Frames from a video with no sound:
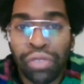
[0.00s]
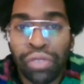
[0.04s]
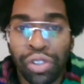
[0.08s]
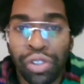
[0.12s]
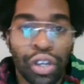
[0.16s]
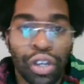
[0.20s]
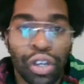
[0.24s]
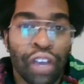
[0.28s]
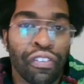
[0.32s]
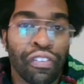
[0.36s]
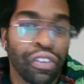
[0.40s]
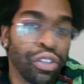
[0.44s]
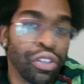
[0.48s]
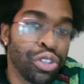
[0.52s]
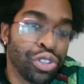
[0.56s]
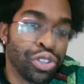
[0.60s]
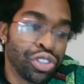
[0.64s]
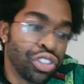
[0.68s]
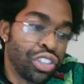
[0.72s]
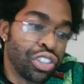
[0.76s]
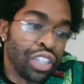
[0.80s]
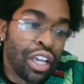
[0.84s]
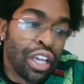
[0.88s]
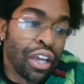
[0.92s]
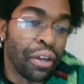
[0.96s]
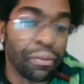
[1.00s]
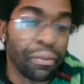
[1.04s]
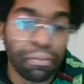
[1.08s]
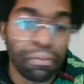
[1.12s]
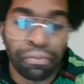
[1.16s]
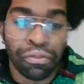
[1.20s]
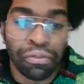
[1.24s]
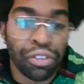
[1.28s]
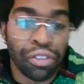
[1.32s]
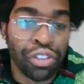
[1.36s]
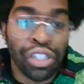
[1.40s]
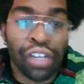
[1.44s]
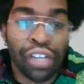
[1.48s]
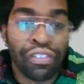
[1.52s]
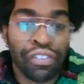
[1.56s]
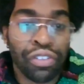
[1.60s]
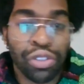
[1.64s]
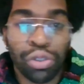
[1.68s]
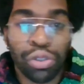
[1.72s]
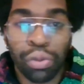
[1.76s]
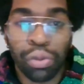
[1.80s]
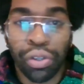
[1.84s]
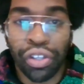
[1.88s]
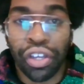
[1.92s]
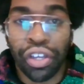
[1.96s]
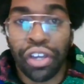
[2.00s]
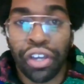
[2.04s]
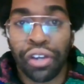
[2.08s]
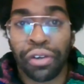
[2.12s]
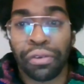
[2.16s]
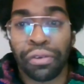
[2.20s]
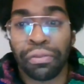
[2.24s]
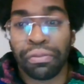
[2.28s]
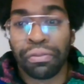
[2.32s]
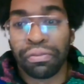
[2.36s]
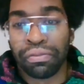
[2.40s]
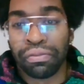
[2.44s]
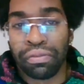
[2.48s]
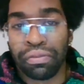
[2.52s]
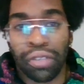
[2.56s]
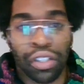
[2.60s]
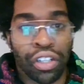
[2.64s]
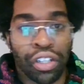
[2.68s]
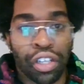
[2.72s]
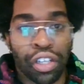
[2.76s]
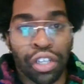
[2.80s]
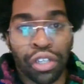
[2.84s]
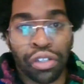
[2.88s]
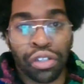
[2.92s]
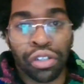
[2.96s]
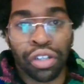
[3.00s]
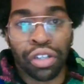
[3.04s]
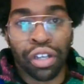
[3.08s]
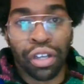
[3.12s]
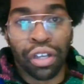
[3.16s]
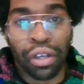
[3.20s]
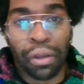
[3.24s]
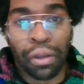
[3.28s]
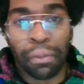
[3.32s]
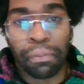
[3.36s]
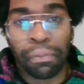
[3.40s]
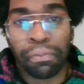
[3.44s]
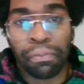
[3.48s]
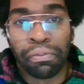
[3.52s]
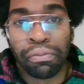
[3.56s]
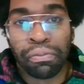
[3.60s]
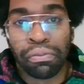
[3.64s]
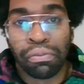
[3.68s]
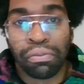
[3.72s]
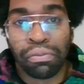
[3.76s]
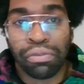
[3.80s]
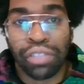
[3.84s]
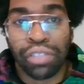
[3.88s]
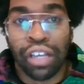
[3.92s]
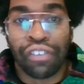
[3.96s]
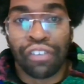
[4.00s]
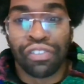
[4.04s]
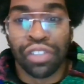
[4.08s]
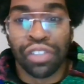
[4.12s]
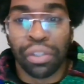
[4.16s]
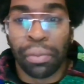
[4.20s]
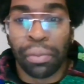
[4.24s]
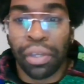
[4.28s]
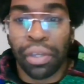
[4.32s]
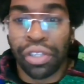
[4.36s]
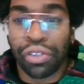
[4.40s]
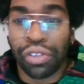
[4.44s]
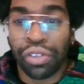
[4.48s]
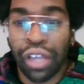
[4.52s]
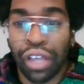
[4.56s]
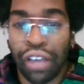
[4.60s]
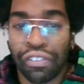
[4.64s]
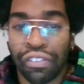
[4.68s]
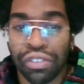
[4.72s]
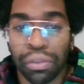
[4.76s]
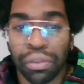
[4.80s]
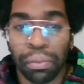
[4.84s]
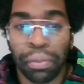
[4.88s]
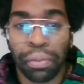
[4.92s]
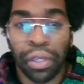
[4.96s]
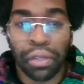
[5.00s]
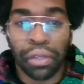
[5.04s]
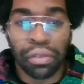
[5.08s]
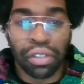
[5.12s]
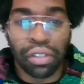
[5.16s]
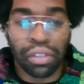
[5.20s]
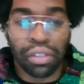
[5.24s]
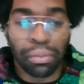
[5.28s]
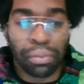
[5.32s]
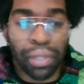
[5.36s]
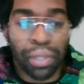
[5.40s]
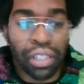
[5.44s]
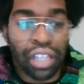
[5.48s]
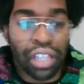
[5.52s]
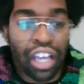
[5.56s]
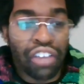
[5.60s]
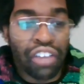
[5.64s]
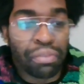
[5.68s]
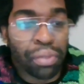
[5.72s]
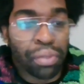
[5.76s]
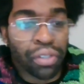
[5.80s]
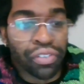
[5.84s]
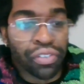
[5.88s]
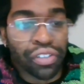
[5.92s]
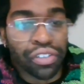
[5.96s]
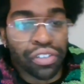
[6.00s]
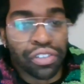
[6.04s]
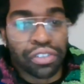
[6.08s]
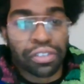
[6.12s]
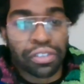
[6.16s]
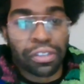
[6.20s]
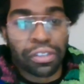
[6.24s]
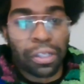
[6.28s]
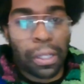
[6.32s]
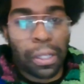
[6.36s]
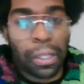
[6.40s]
you have interests that you never knew were there. And it can definitely make you have some big life pivots.